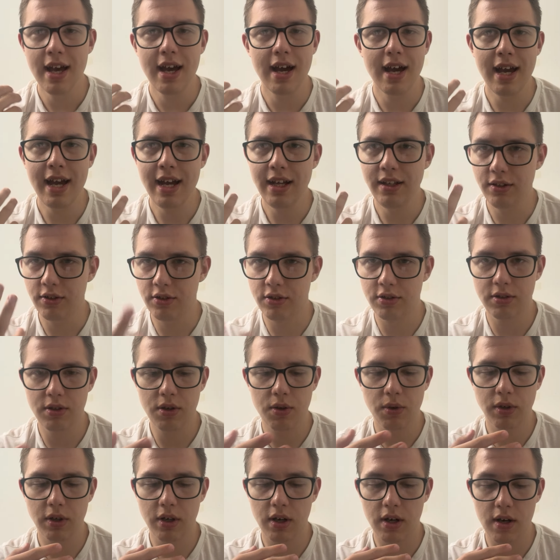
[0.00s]
And the
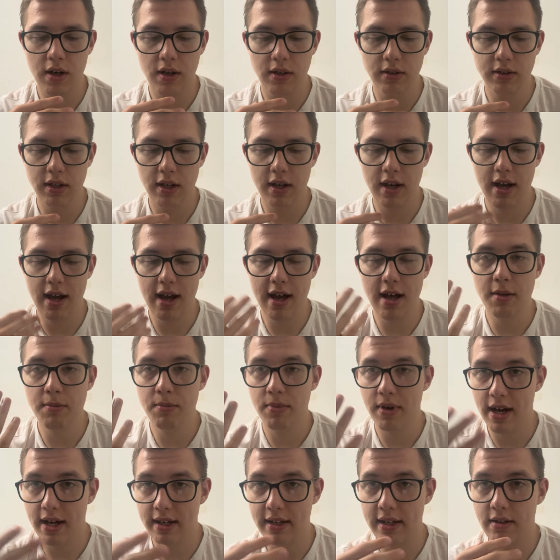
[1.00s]
so-called
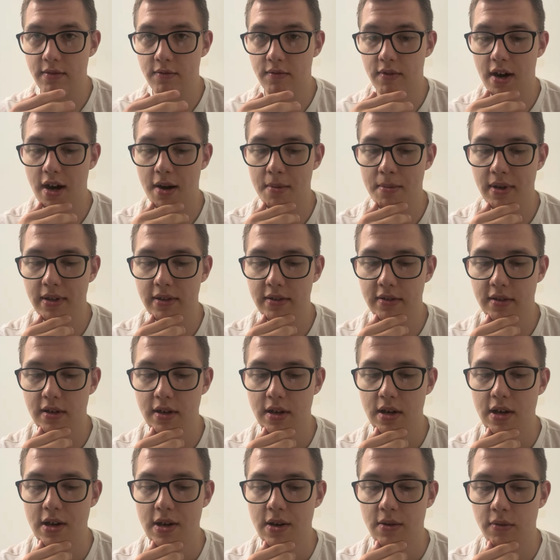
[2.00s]
alpine environment,
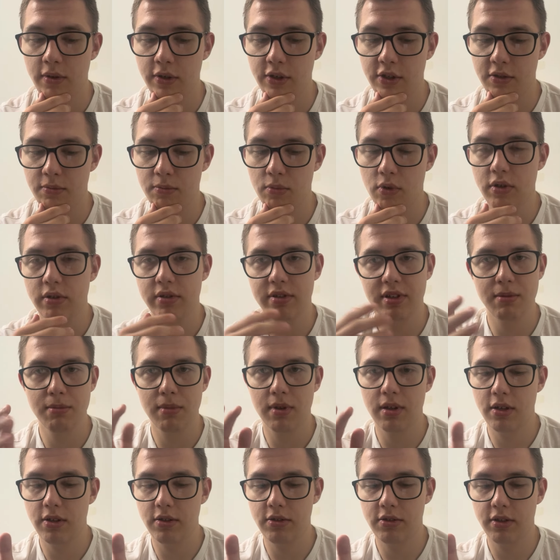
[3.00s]
which is more
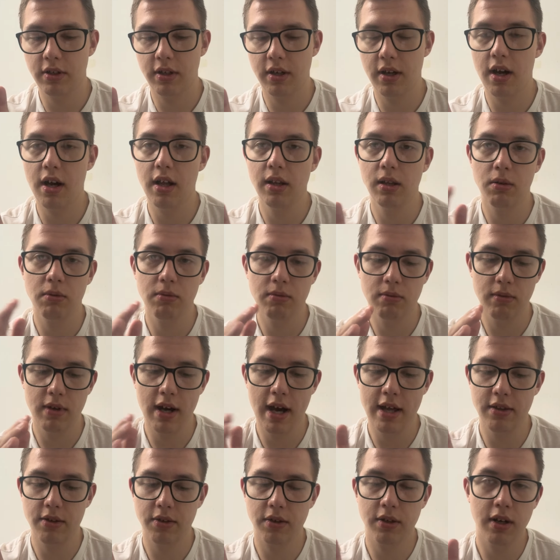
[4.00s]
similar to
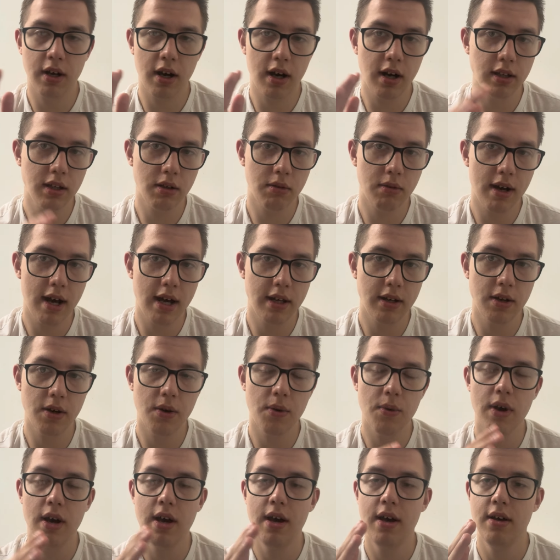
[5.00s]
either
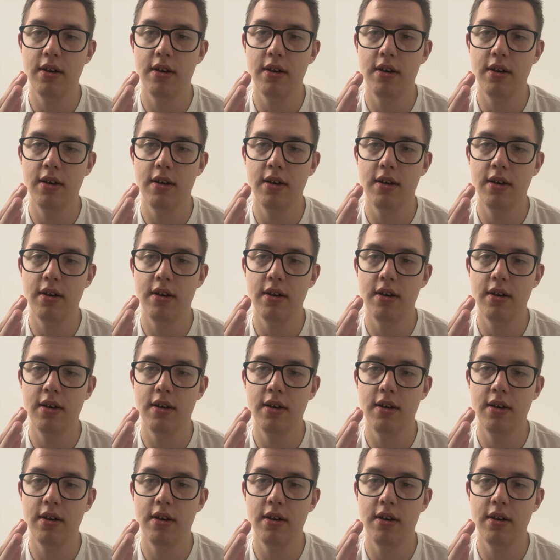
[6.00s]
Colorado,